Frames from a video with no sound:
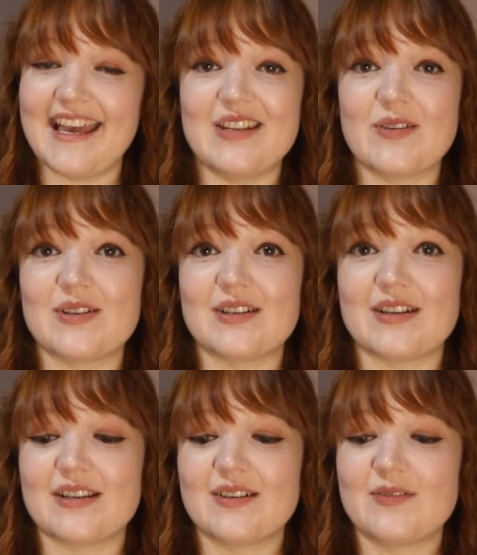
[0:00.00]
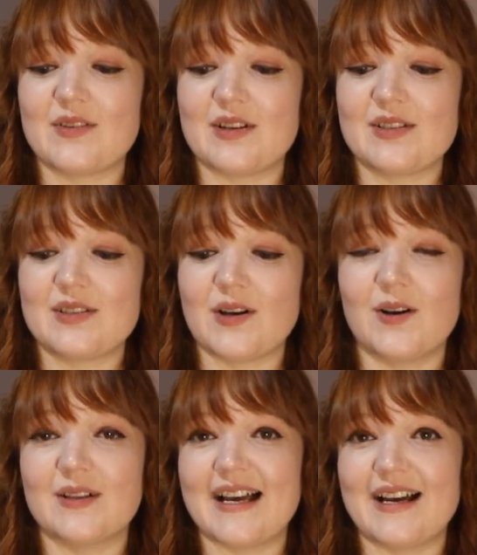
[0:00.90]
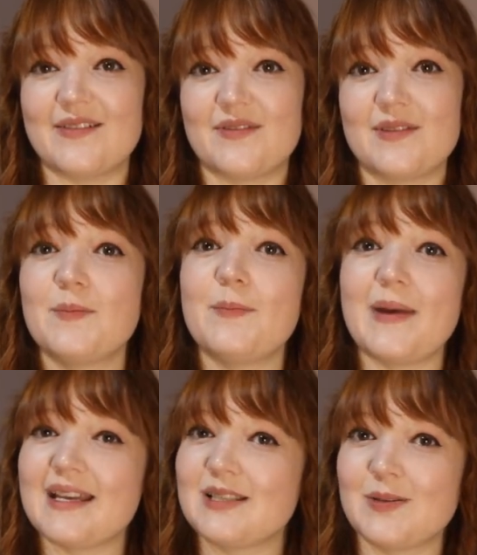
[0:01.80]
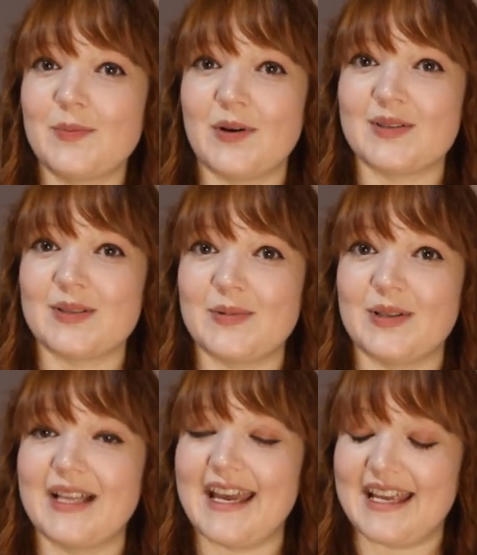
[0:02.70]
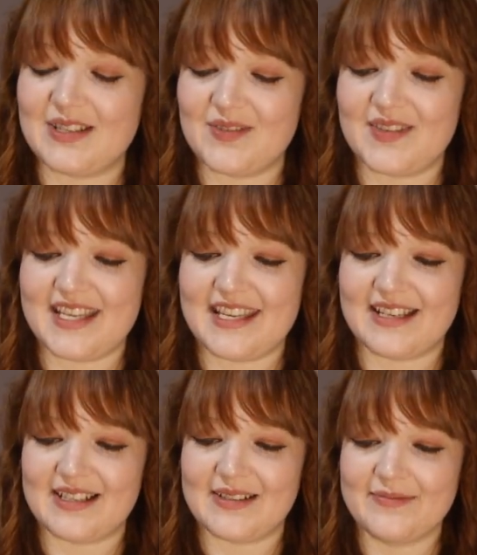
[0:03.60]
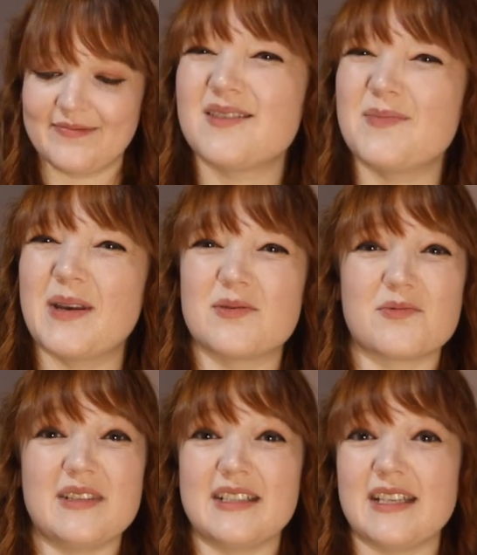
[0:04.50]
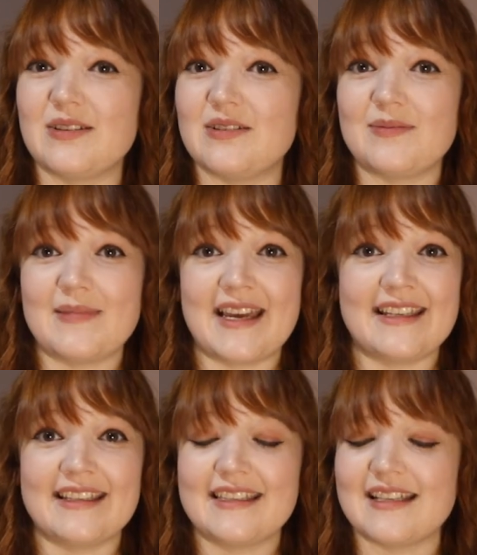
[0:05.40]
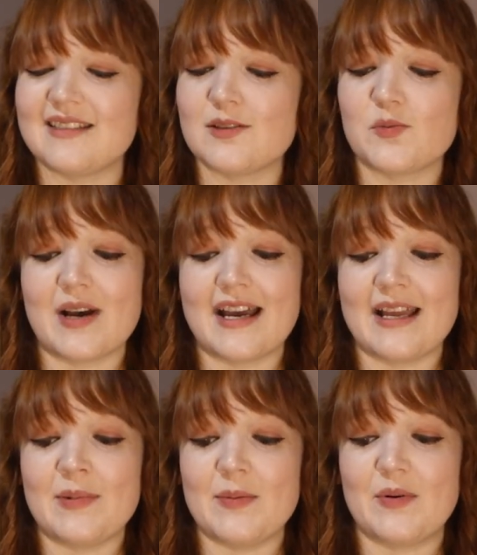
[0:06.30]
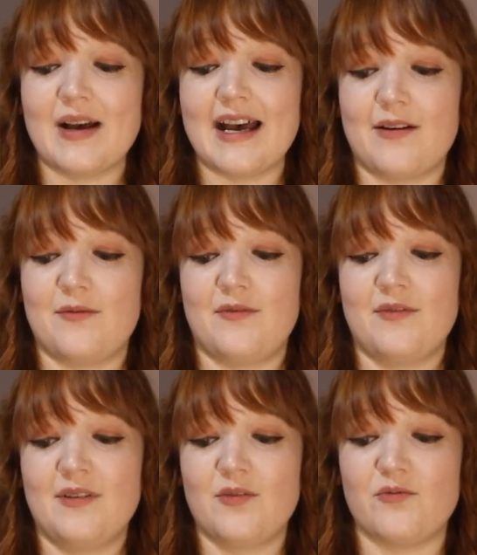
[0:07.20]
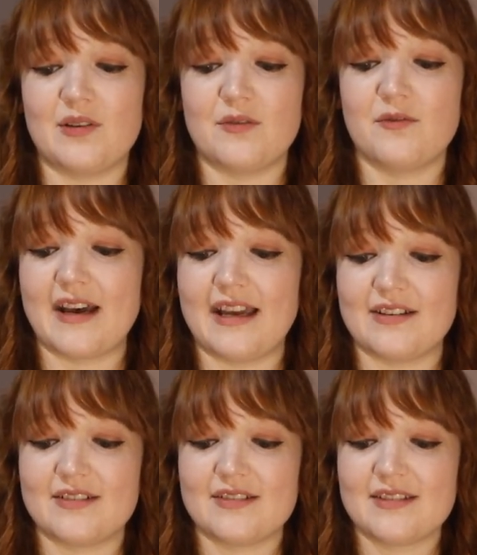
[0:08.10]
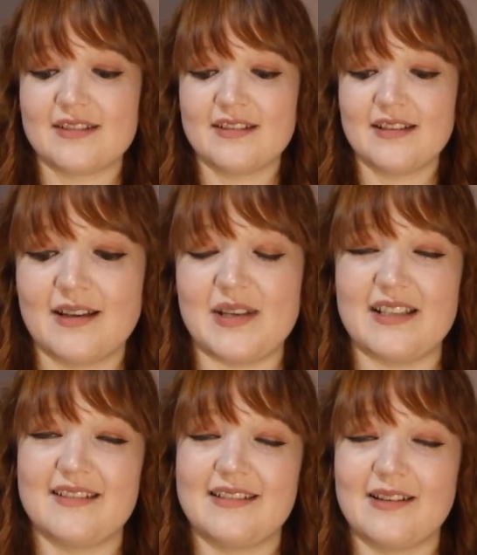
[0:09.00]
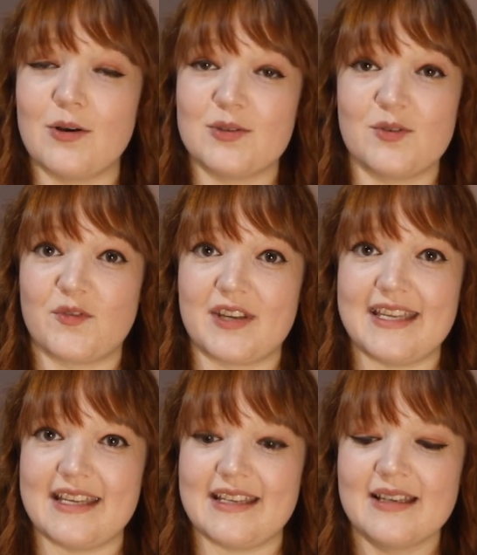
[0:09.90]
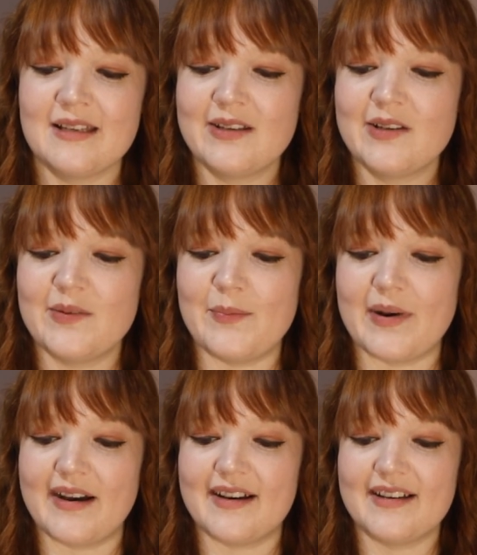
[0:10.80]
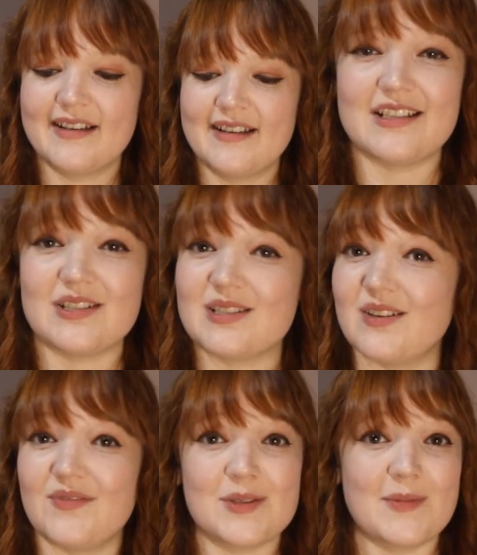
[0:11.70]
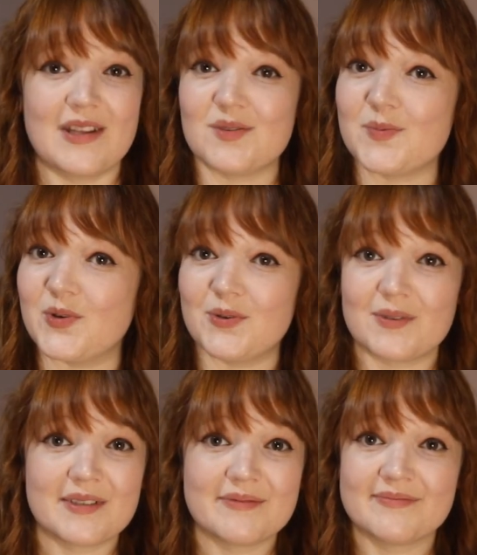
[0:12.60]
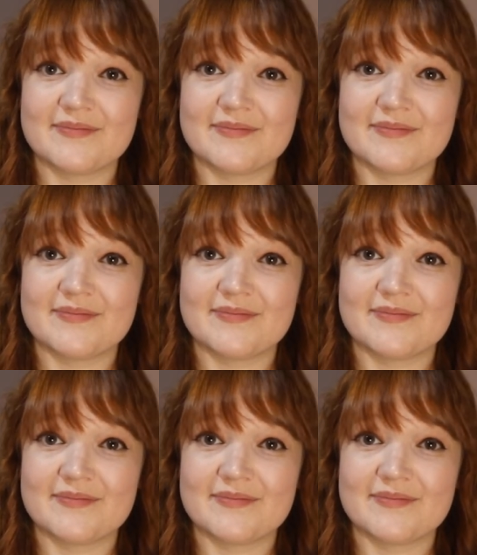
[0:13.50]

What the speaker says: in order for us to all have the best possible end of the year. It smells really good, man. This is why people have real fires. I mean, also for heat, but I just love the smell of smoke.